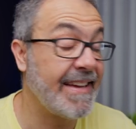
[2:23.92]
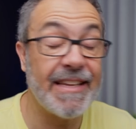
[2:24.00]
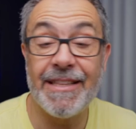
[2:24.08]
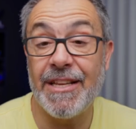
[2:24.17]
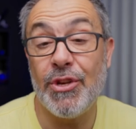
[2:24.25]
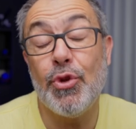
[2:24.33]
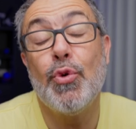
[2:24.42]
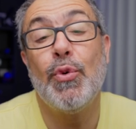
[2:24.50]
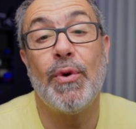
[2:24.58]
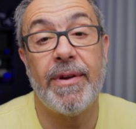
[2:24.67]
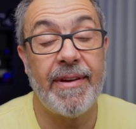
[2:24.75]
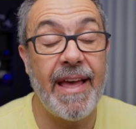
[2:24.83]
the
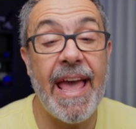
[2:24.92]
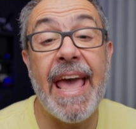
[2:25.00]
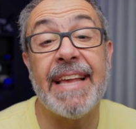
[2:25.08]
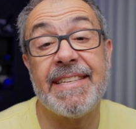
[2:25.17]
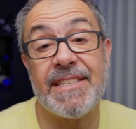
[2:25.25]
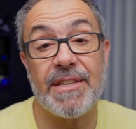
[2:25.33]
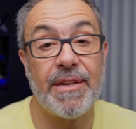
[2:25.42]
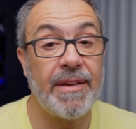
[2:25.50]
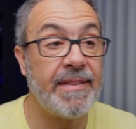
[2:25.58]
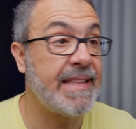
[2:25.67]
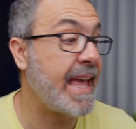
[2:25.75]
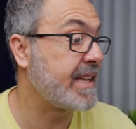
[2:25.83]
new S
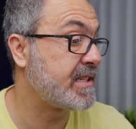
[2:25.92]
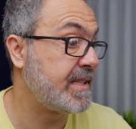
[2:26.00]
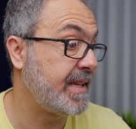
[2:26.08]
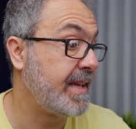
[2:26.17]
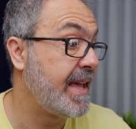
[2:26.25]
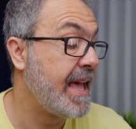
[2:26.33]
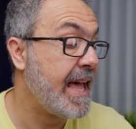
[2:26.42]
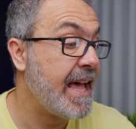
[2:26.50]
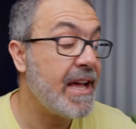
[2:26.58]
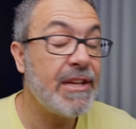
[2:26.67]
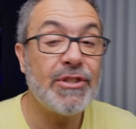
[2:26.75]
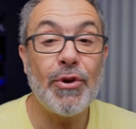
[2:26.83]
text
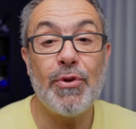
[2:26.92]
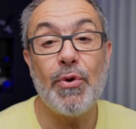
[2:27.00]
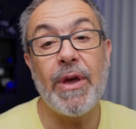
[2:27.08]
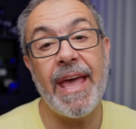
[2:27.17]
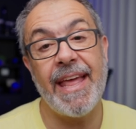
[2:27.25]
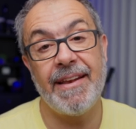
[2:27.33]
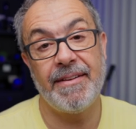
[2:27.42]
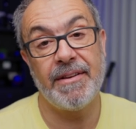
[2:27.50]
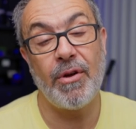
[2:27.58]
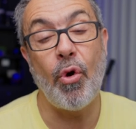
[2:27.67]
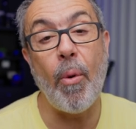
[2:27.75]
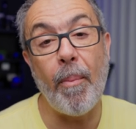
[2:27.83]
so you can
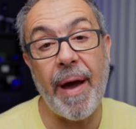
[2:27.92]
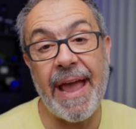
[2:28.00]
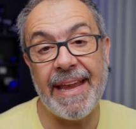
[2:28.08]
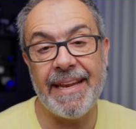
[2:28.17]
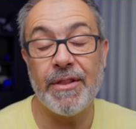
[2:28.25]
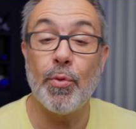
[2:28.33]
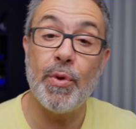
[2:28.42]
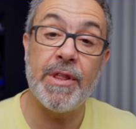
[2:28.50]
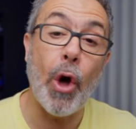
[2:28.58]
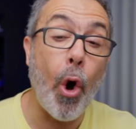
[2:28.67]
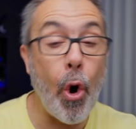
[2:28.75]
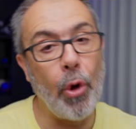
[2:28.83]
combine it
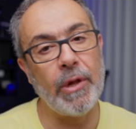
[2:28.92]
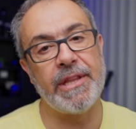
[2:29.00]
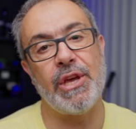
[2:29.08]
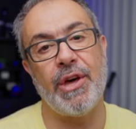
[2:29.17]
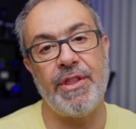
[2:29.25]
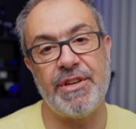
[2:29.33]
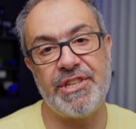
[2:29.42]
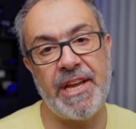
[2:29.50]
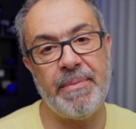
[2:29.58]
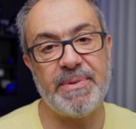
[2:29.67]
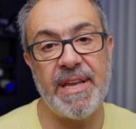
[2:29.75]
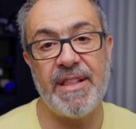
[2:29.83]
with all the other
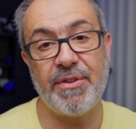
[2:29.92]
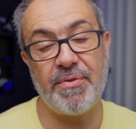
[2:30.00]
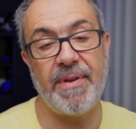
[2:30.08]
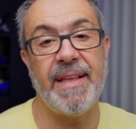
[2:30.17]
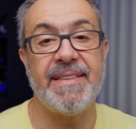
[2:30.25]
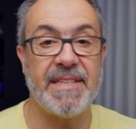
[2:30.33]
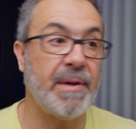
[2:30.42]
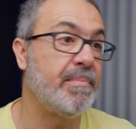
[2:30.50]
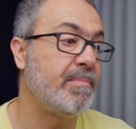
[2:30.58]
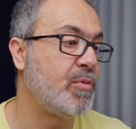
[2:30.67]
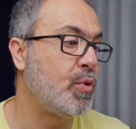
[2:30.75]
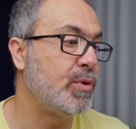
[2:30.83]
shapes and create
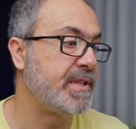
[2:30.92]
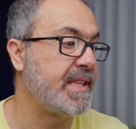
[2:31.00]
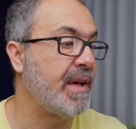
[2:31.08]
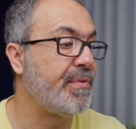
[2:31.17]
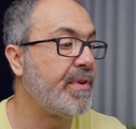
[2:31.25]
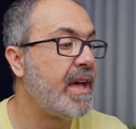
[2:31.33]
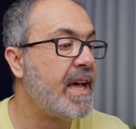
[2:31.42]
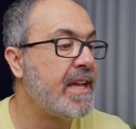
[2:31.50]
some cool stuff.